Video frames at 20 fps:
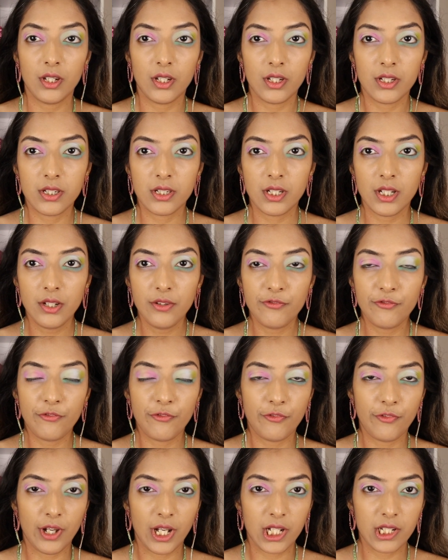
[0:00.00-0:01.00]
It did
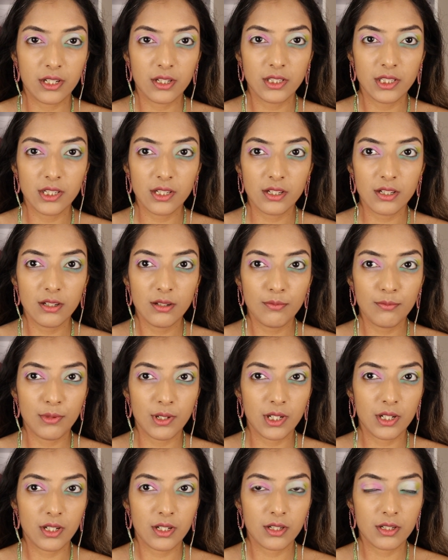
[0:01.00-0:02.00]
fade a little,
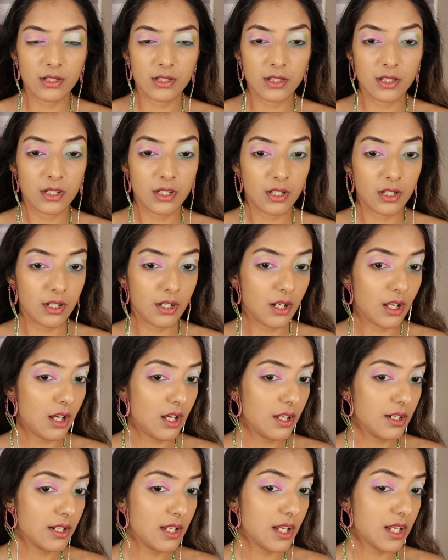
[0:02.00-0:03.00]
but
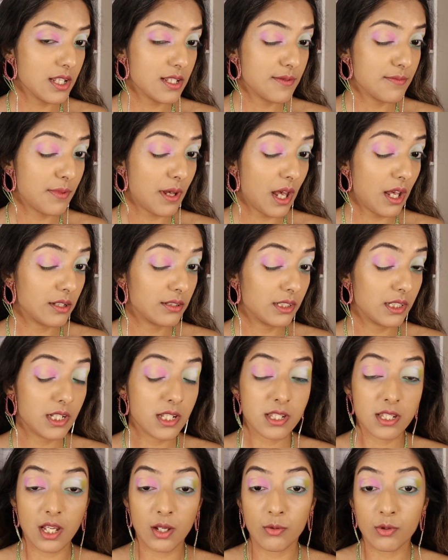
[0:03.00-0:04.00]
not as
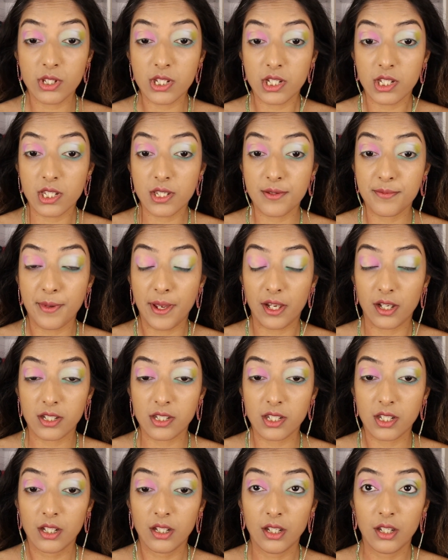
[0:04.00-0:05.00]
badly as I was
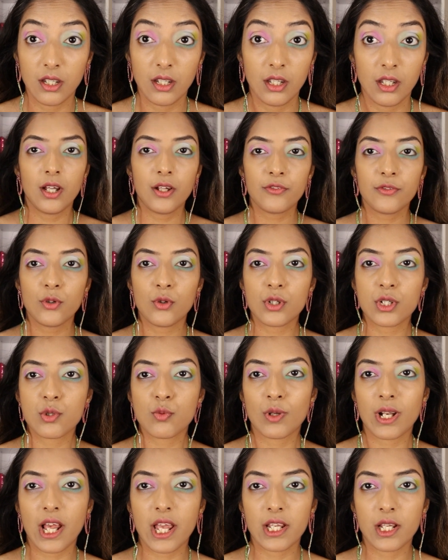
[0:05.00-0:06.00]
expecting. Of
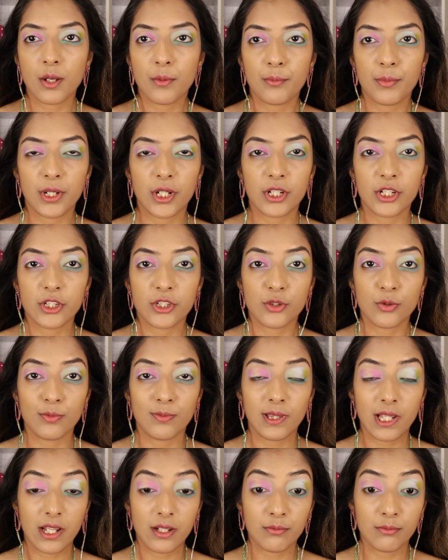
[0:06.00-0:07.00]
course, when I compared it to
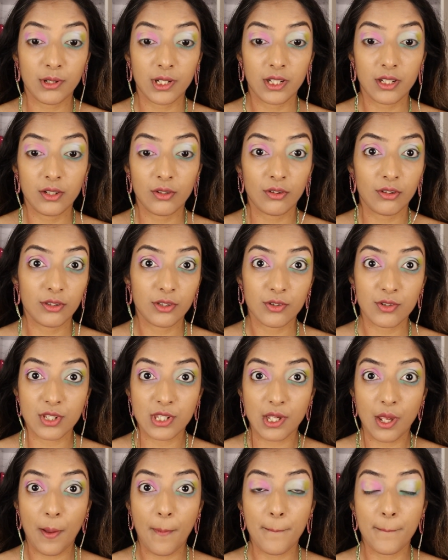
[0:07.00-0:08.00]
Blend Bunny all
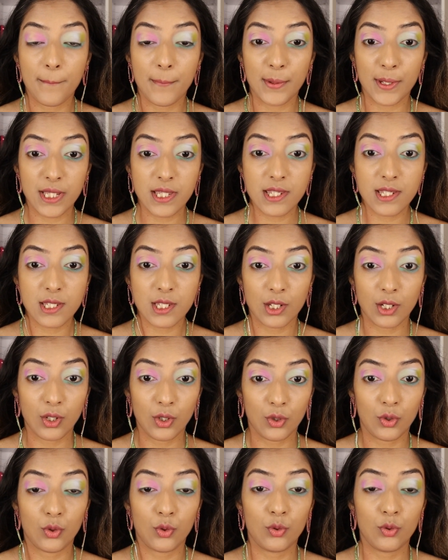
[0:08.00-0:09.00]
those months
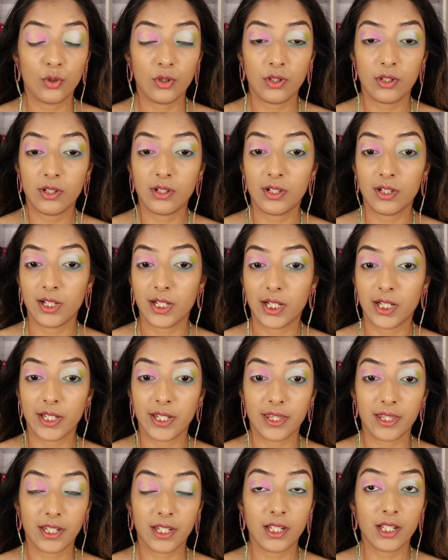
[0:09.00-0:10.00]
ago,
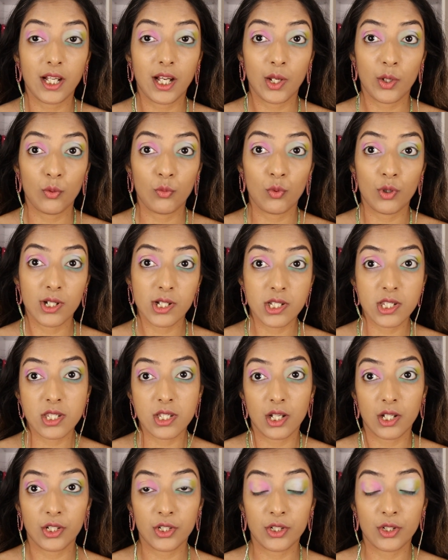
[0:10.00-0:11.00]
I think I
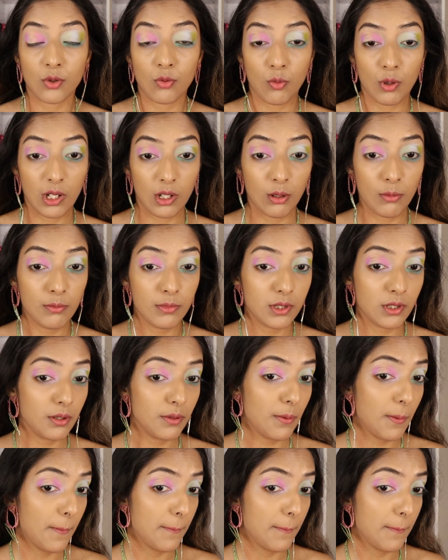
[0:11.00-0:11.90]
was underwhelmed.